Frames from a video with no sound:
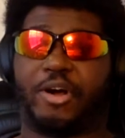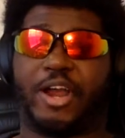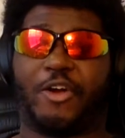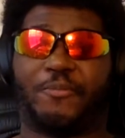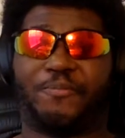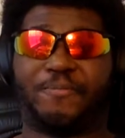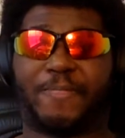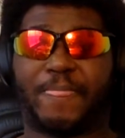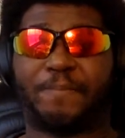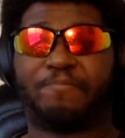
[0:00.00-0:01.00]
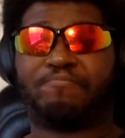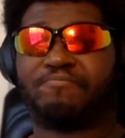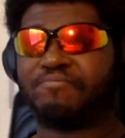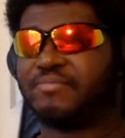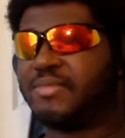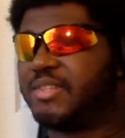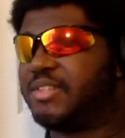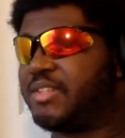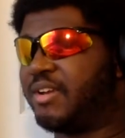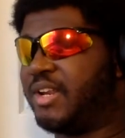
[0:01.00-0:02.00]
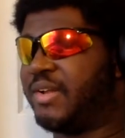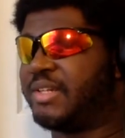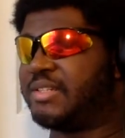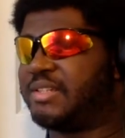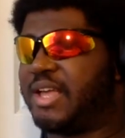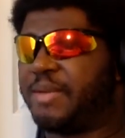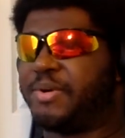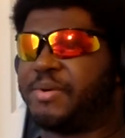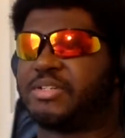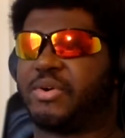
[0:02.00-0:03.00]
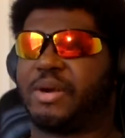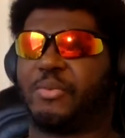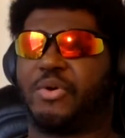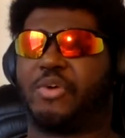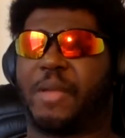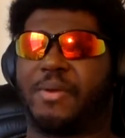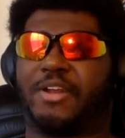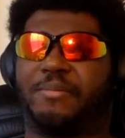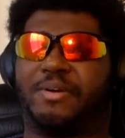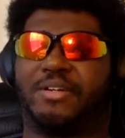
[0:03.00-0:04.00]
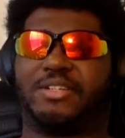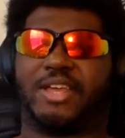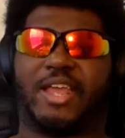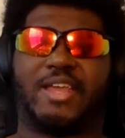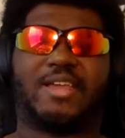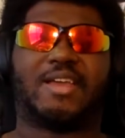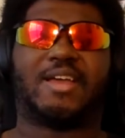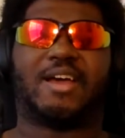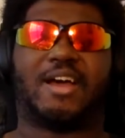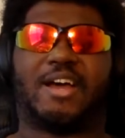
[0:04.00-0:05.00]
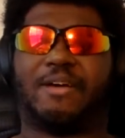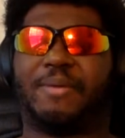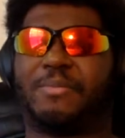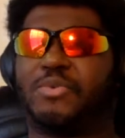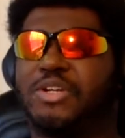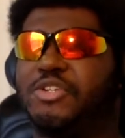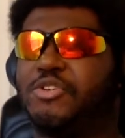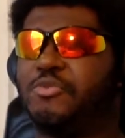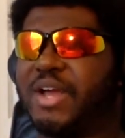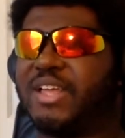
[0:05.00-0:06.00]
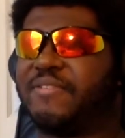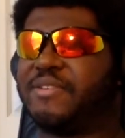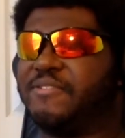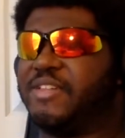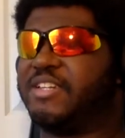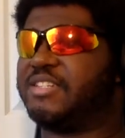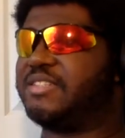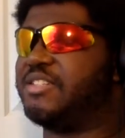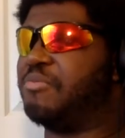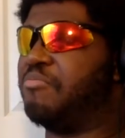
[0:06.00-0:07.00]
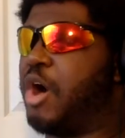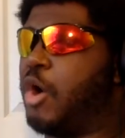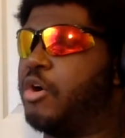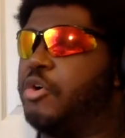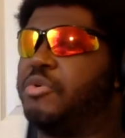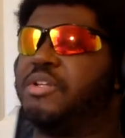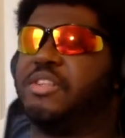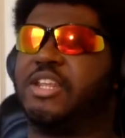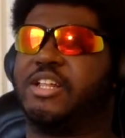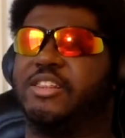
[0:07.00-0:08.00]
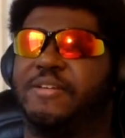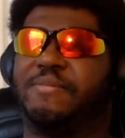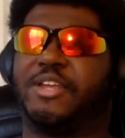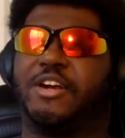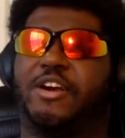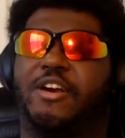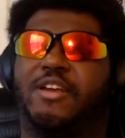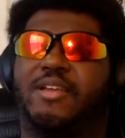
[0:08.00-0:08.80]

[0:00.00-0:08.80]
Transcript: her out. So yeah, that's pretty much what I want to wrap it up on today. I'm going to do My Life as a Villainess tomorrow, then Glipnir